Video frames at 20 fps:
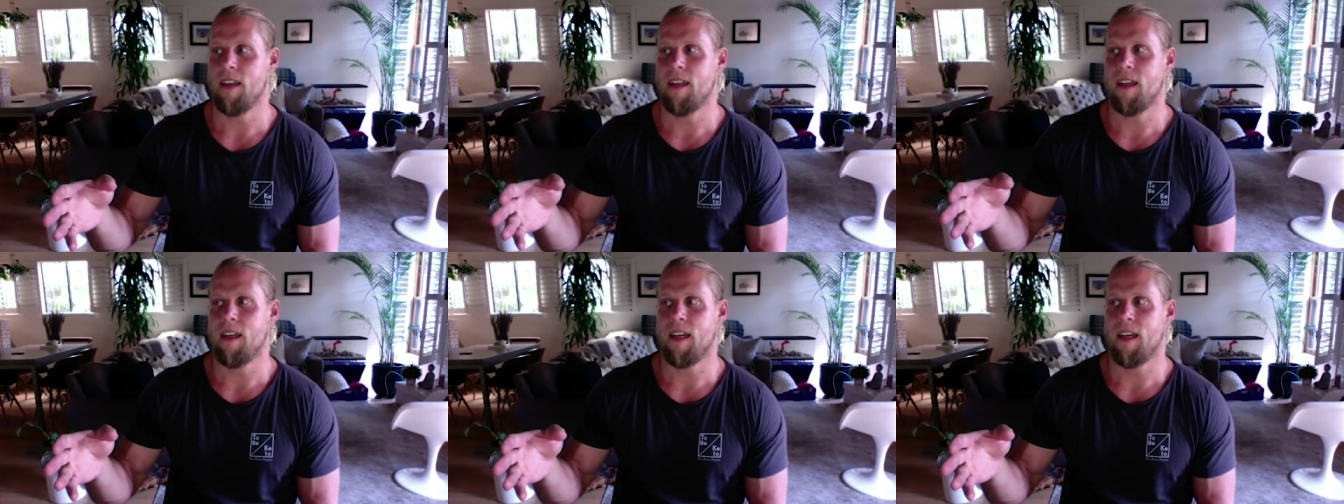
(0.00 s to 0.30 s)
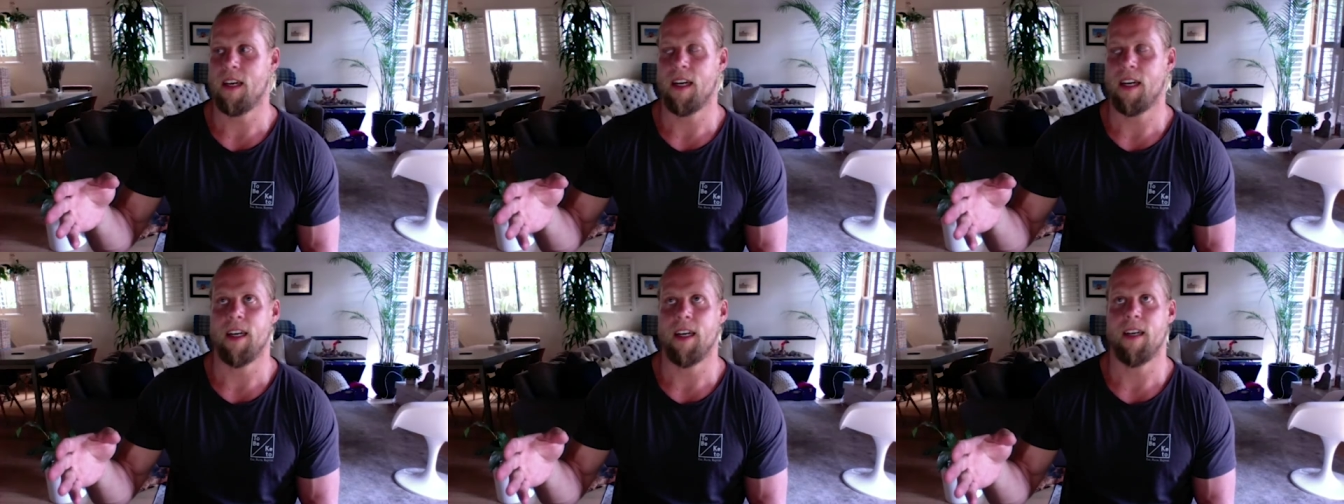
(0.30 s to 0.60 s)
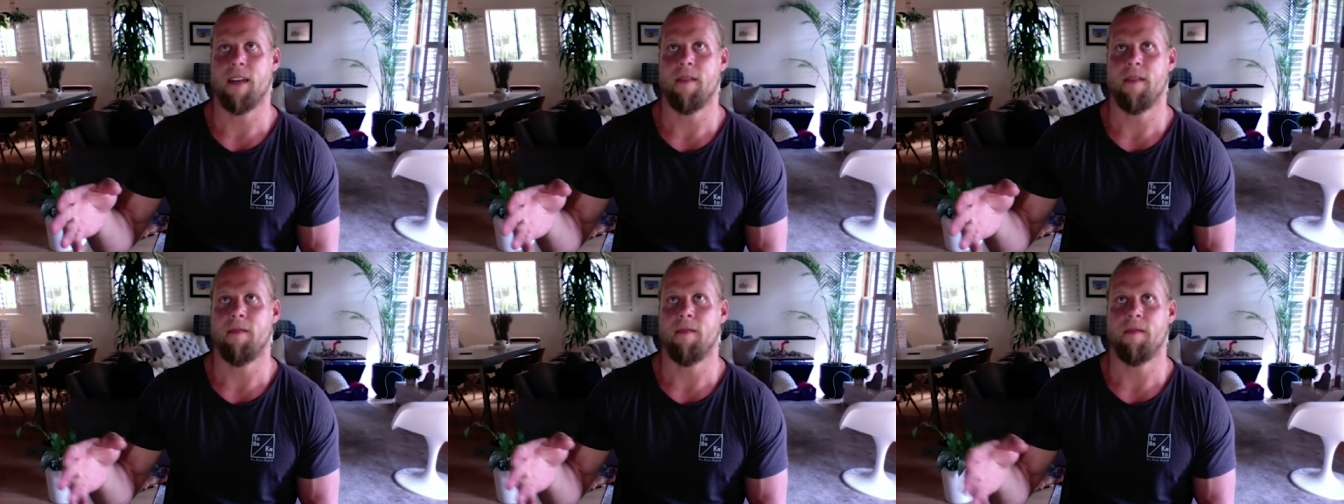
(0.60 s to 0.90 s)

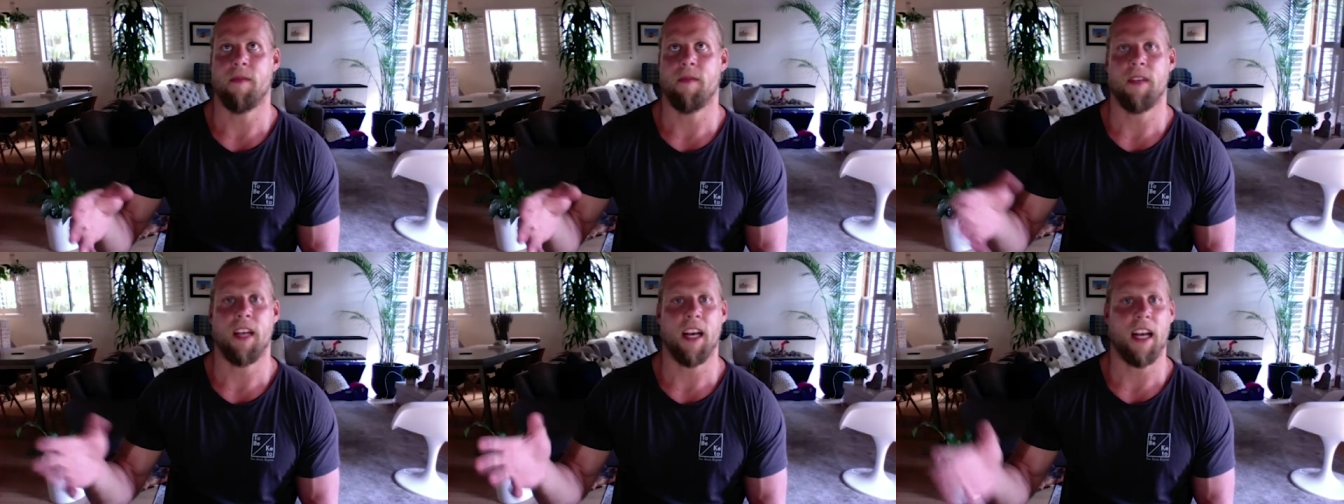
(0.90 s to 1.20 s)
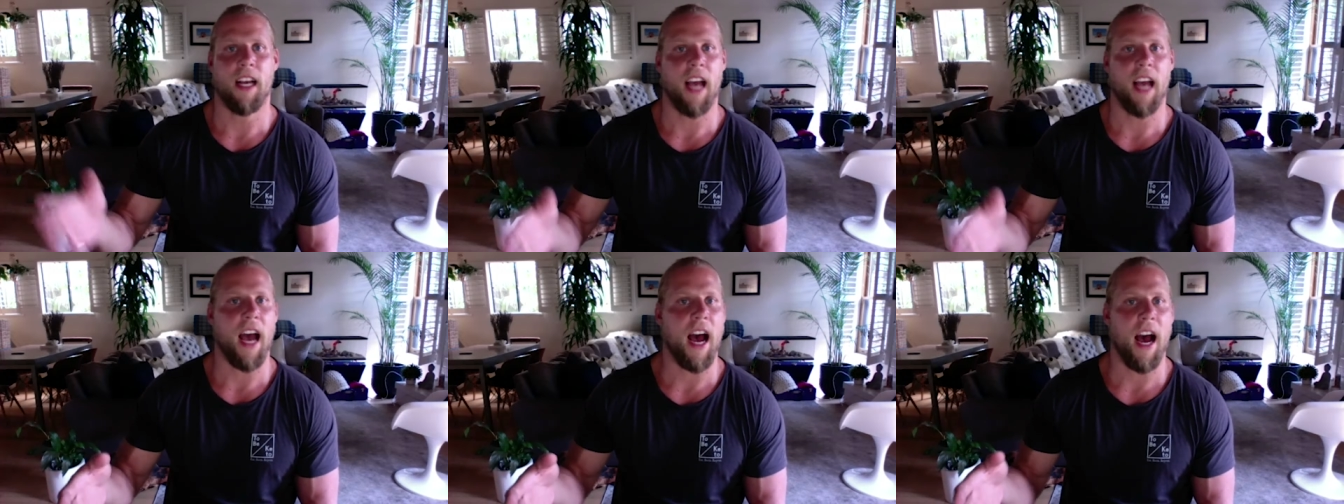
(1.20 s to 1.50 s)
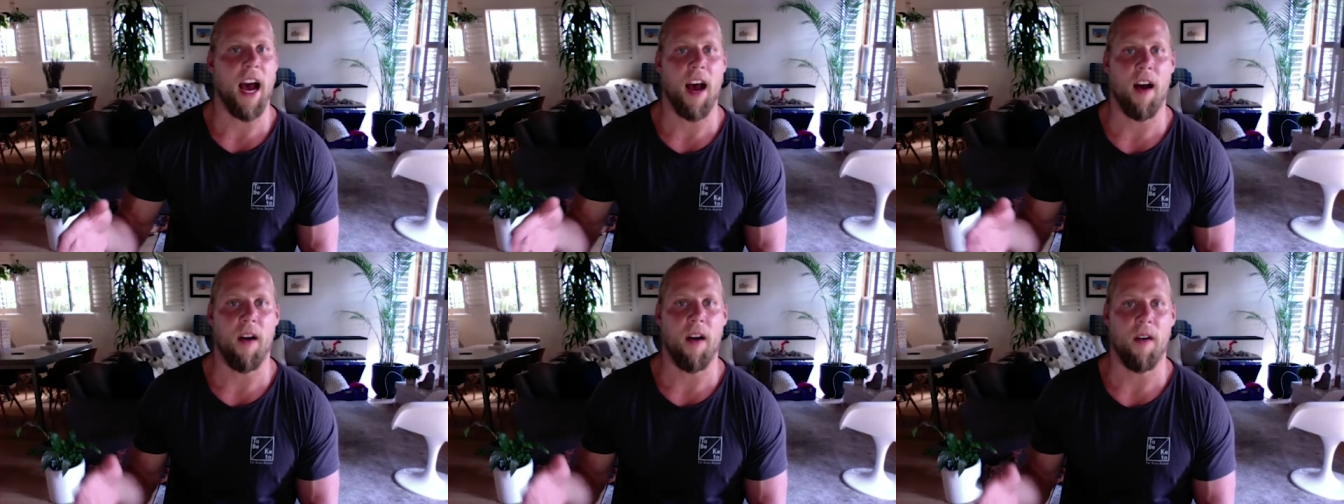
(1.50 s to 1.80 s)
um,
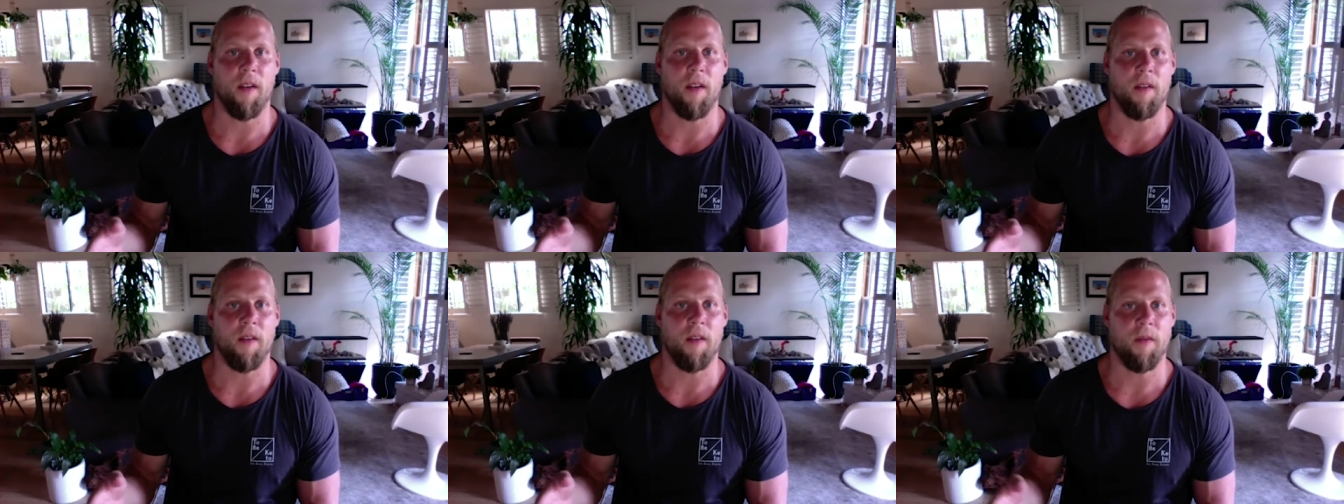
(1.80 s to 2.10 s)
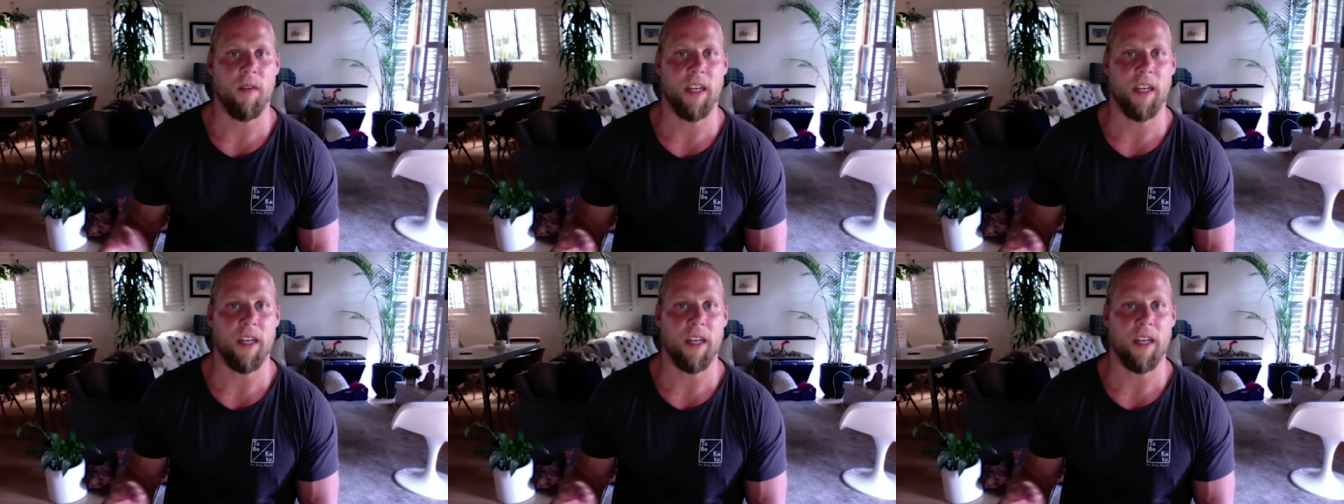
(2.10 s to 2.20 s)
cacao.